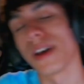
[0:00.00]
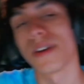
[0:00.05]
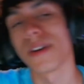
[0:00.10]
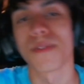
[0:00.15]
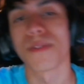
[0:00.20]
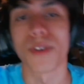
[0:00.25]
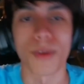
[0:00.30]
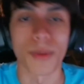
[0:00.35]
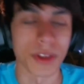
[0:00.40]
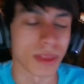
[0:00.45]

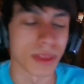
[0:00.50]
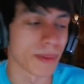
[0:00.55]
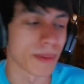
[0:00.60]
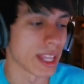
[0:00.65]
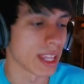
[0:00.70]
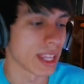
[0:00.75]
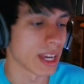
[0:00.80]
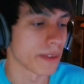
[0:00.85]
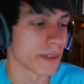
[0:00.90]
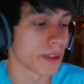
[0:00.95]
with my
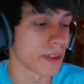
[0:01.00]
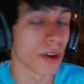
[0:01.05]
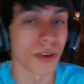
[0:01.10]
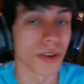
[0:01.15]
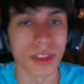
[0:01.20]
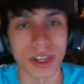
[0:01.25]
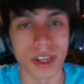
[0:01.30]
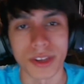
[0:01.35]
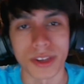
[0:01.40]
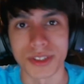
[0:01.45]
life other
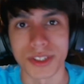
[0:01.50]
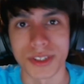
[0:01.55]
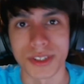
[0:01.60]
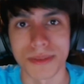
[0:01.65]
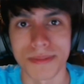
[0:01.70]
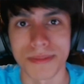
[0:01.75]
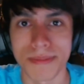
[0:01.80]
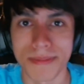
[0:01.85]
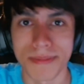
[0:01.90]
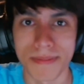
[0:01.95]
than YouTube.
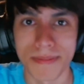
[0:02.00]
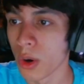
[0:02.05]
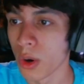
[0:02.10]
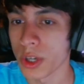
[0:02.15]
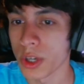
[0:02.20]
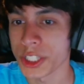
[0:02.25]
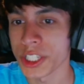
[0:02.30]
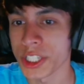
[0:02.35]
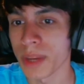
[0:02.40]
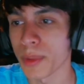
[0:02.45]

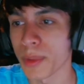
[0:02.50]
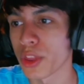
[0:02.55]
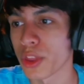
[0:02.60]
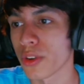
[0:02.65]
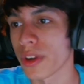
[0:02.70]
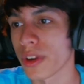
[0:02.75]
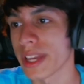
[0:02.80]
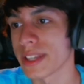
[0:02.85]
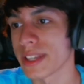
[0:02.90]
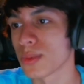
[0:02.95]
Question number
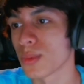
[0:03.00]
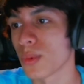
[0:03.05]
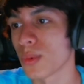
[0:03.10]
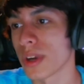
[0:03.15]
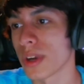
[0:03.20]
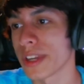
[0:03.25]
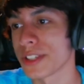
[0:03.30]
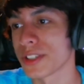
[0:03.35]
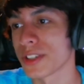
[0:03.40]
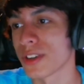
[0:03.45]
3 is,
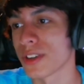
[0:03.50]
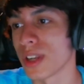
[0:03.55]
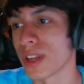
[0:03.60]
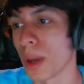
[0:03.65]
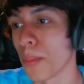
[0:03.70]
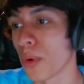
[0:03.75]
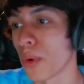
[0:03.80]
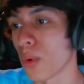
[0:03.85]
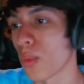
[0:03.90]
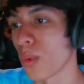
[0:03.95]
what is your
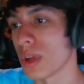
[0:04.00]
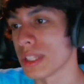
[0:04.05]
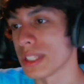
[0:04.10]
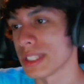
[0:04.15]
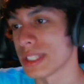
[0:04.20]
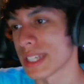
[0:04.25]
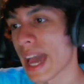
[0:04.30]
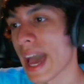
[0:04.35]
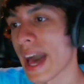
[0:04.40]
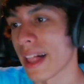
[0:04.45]
#1
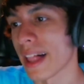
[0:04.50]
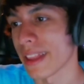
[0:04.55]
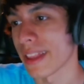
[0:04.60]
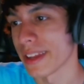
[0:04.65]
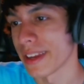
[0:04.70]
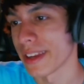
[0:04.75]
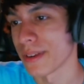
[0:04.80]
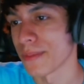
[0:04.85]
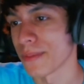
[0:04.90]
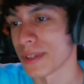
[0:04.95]

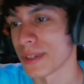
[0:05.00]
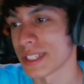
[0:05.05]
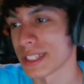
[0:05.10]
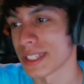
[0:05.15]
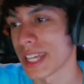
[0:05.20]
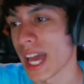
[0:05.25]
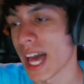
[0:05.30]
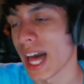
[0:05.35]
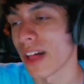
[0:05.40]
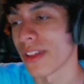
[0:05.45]
talent, and what's a
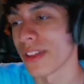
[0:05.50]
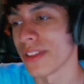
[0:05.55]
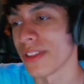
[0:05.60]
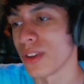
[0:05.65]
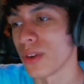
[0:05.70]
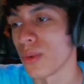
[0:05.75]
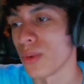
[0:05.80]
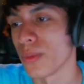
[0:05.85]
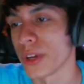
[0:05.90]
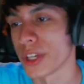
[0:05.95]
talent
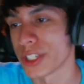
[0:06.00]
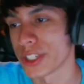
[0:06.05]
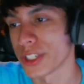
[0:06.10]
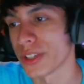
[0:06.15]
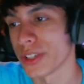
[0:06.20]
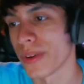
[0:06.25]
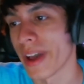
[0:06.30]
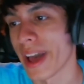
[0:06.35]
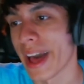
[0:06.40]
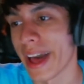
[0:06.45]
you wish
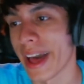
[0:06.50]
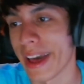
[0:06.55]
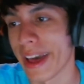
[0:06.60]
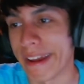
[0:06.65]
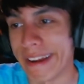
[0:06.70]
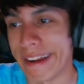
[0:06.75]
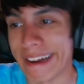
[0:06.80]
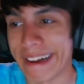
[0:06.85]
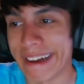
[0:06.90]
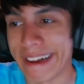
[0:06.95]
you had?